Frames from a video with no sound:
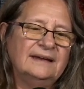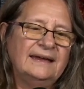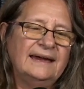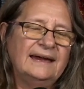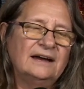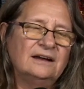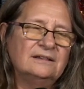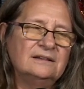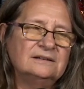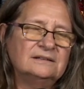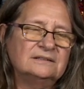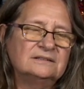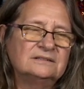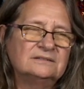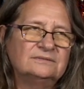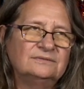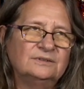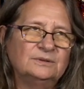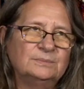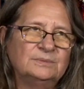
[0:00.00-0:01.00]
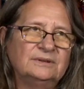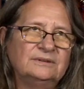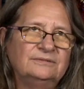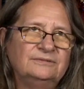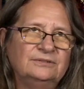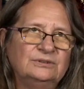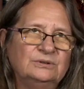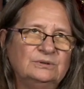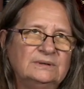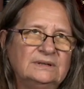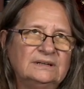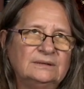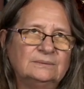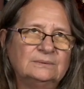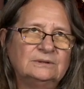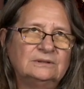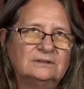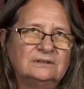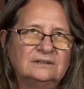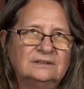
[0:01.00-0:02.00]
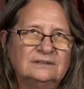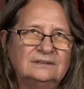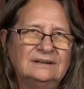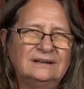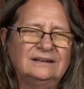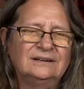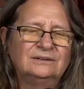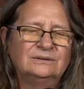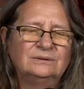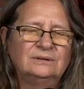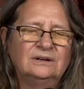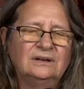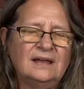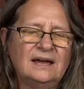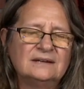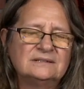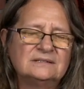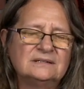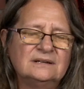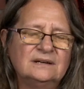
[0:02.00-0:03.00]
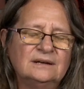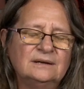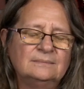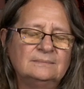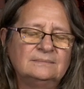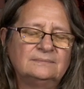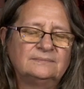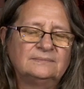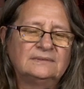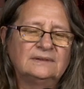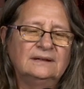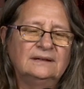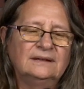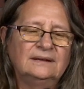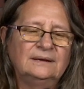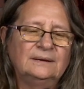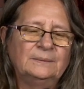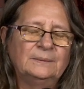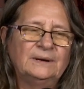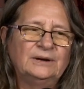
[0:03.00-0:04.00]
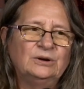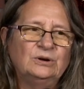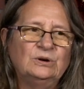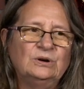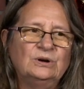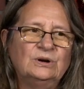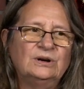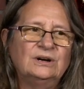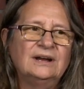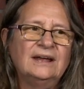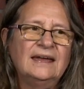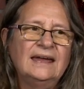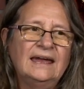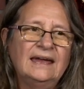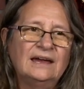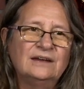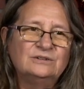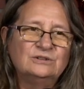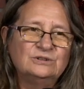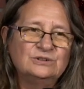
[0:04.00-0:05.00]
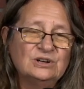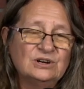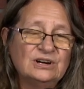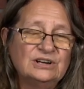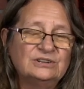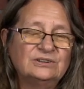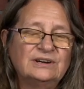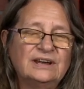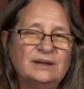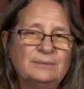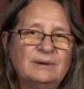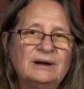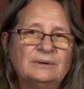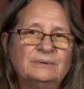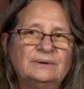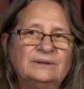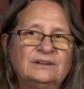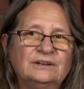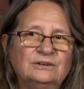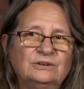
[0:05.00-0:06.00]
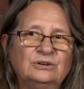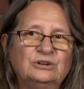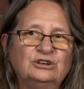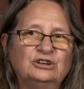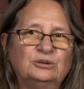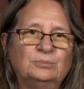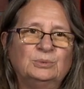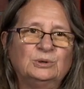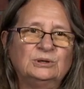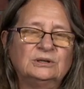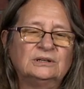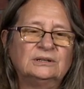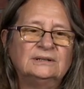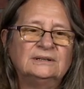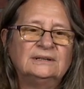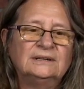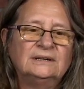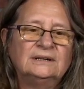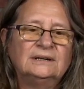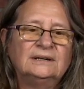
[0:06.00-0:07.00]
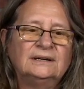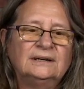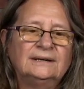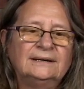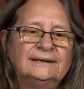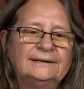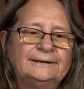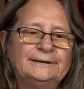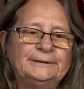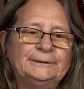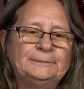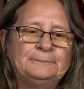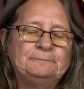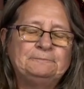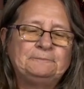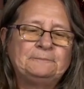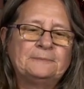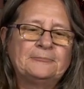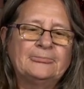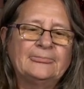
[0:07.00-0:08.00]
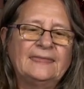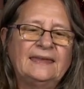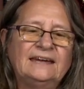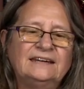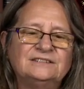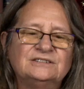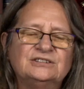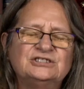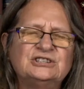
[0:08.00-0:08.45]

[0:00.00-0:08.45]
Alex from the Food Network. Oh, her last name. Anyway, her and her daughter came out with a new cookbook, and I